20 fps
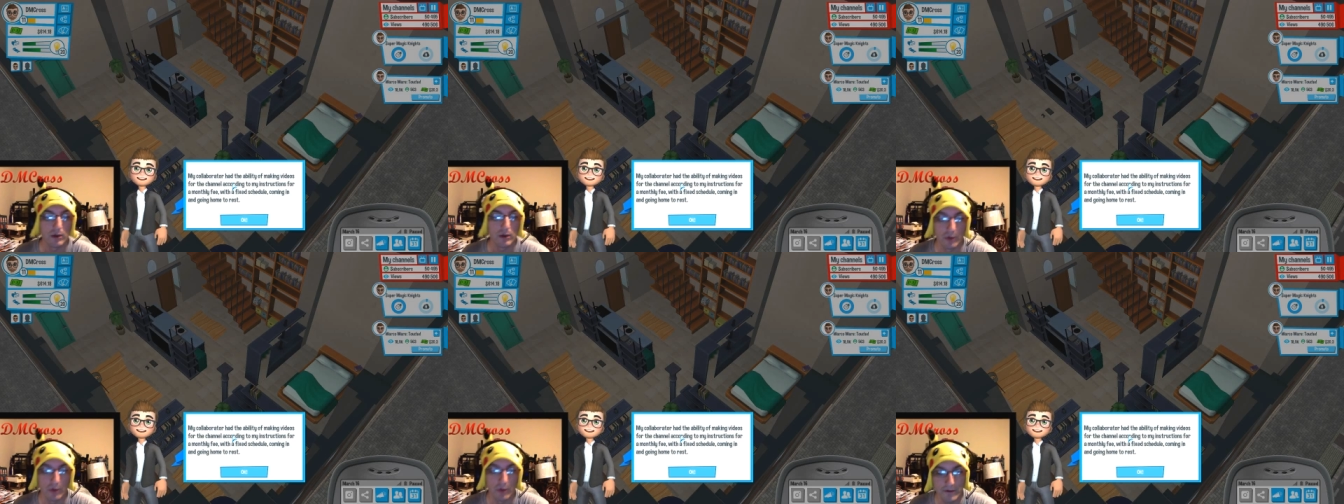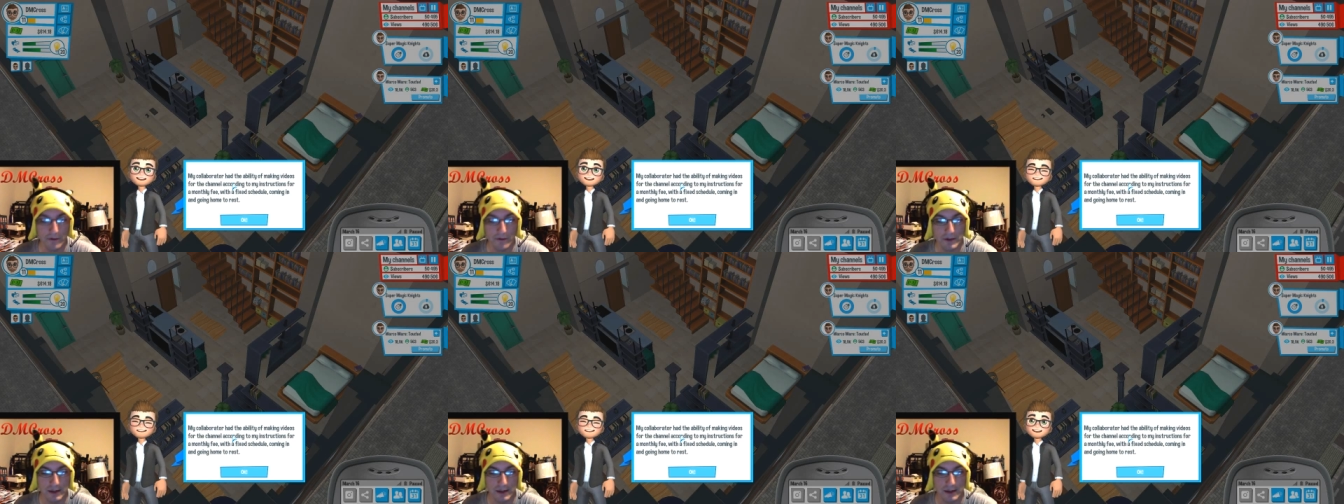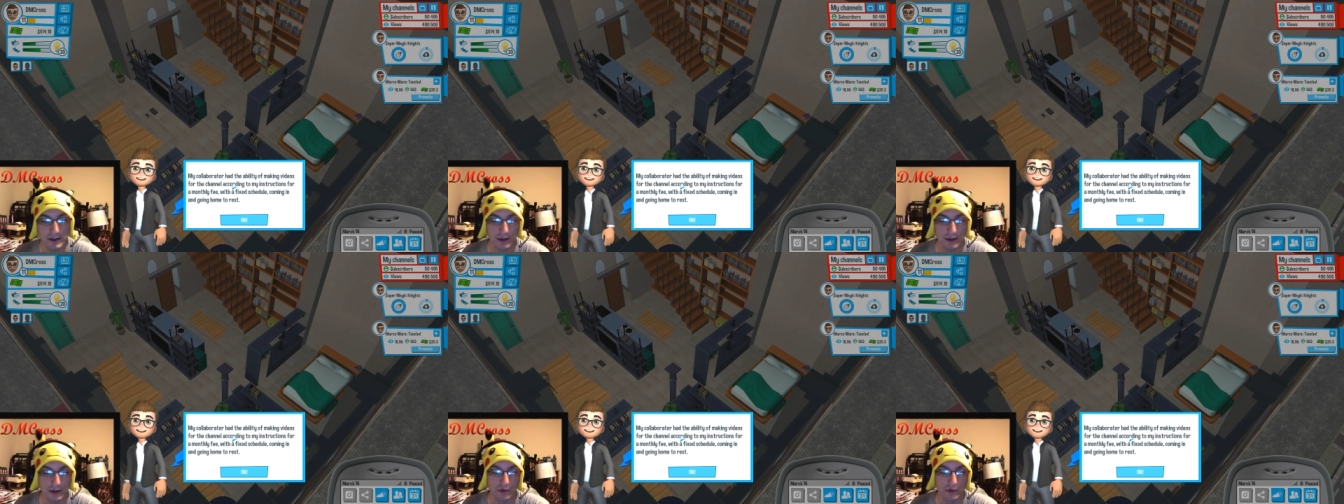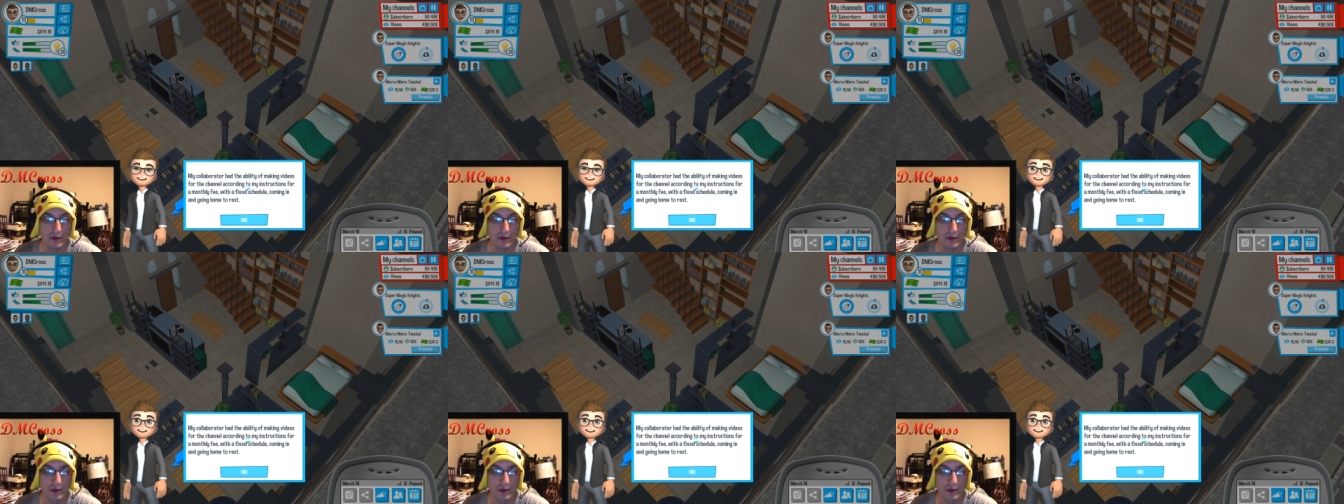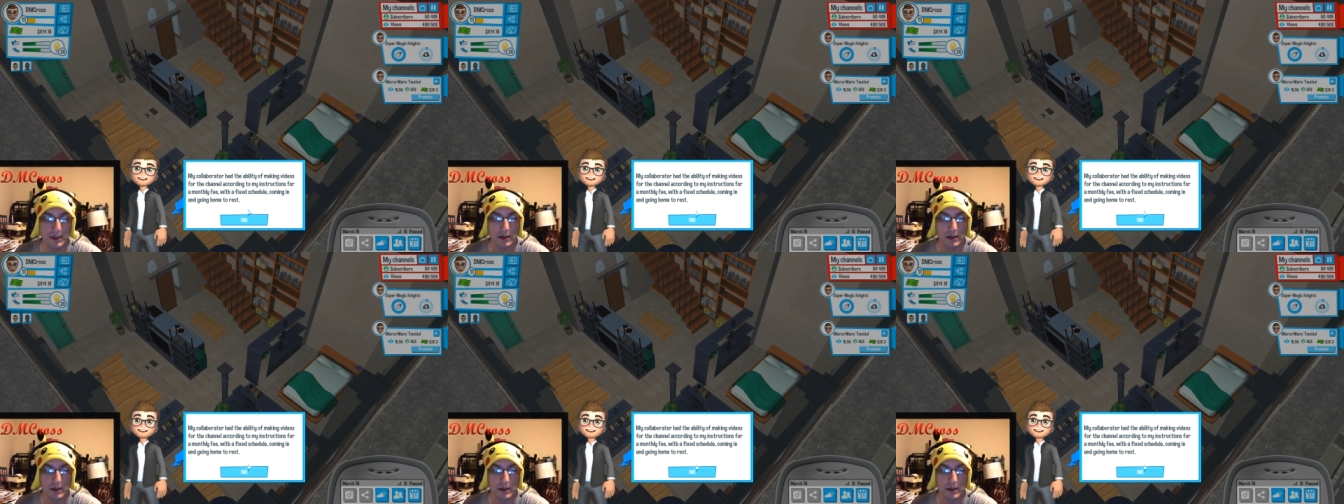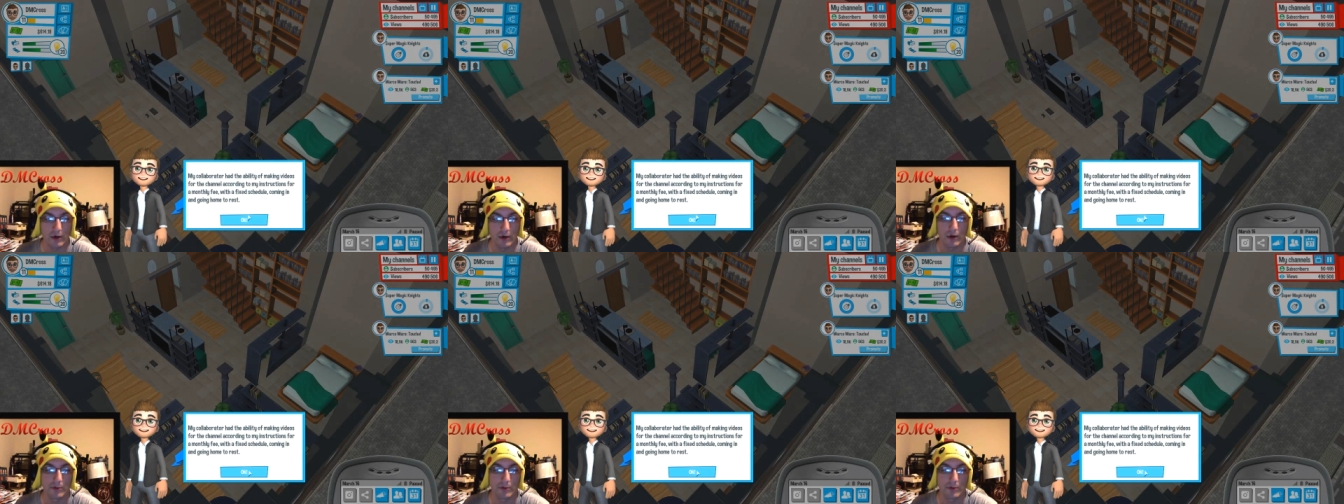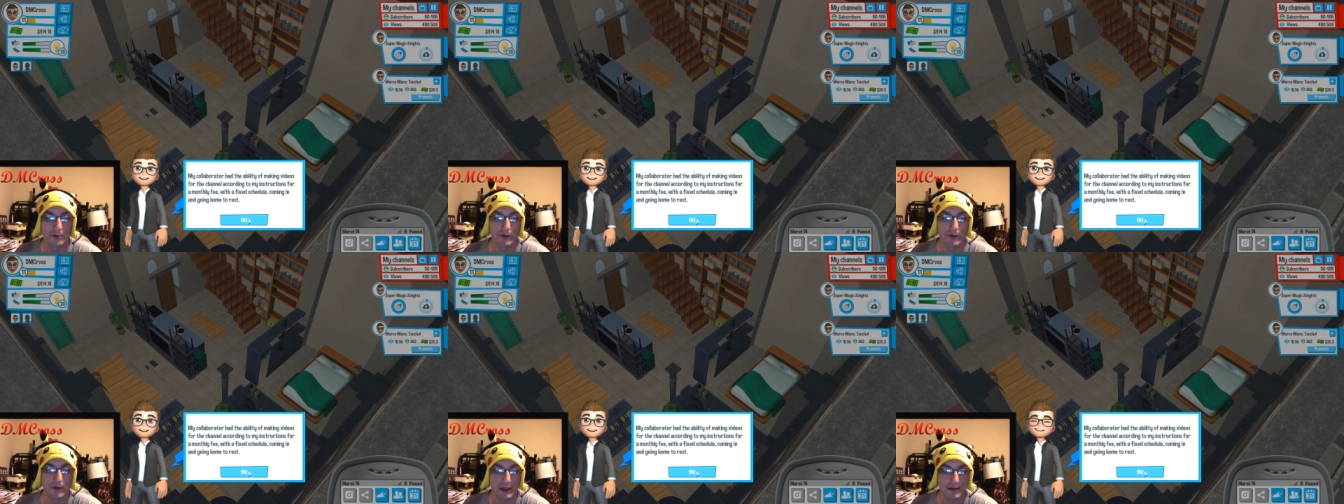with a fixed schedule coming and going on
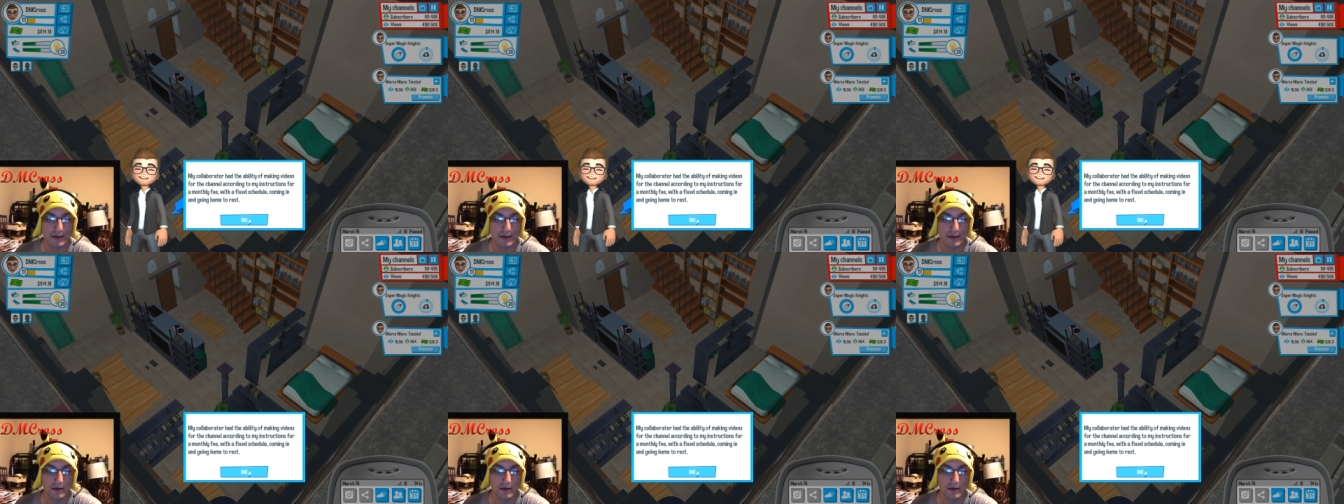the rest.